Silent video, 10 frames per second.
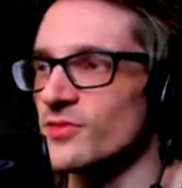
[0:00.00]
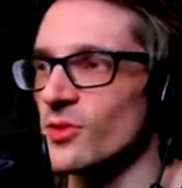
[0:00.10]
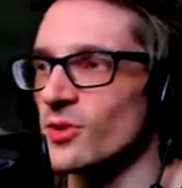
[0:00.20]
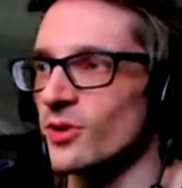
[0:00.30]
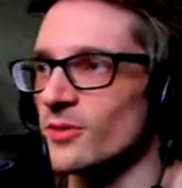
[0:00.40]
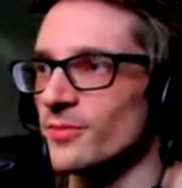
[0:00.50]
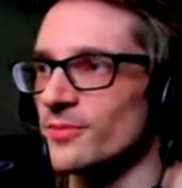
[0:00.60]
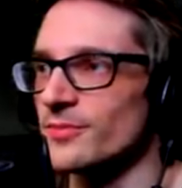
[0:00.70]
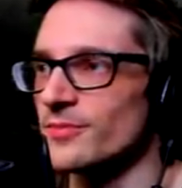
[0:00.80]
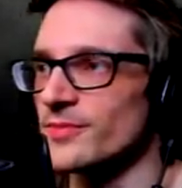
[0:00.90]
floor
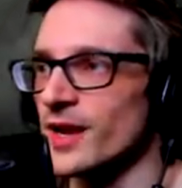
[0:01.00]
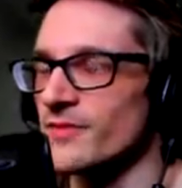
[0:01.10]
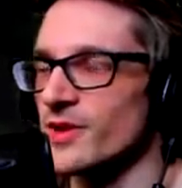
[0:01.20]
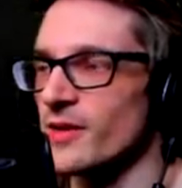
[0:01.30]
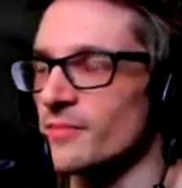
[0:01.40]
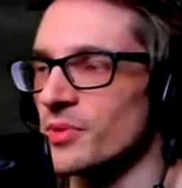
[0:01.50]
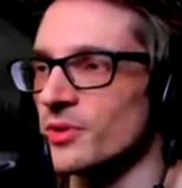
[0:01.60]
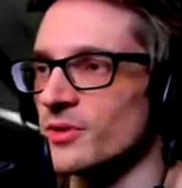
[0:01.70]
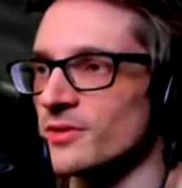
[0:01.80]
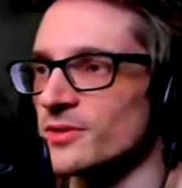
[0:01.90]
that I've not
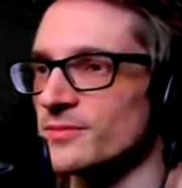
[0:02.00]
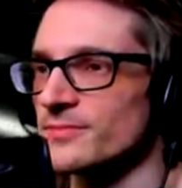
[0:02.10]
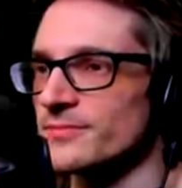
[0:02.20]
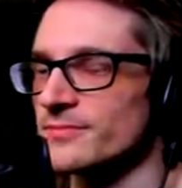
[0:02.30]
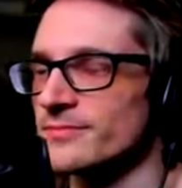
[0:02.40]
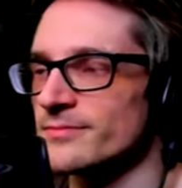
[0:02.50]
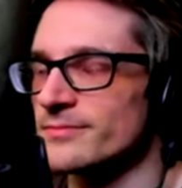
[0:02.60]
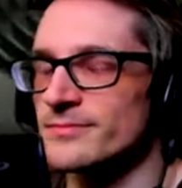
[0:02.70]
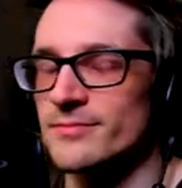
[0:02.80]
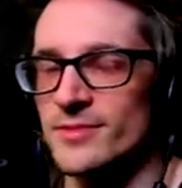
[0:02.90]
burned,
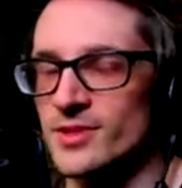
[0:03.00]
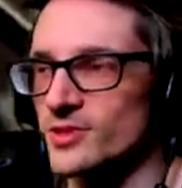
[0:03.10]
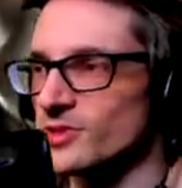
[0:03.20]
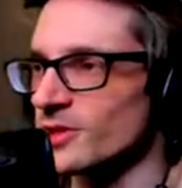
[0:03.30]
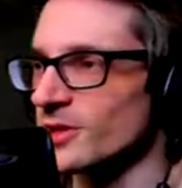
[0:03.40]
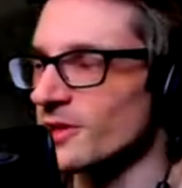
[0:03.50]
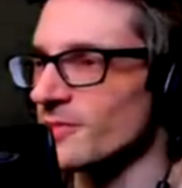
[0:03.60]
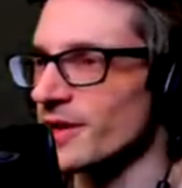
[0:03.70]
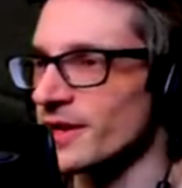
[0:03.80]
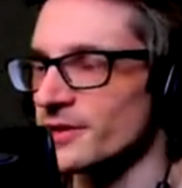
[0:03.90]
they're just gonna come
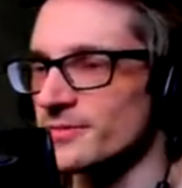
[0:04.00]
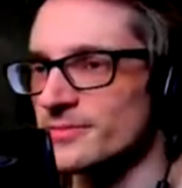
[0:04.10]
back.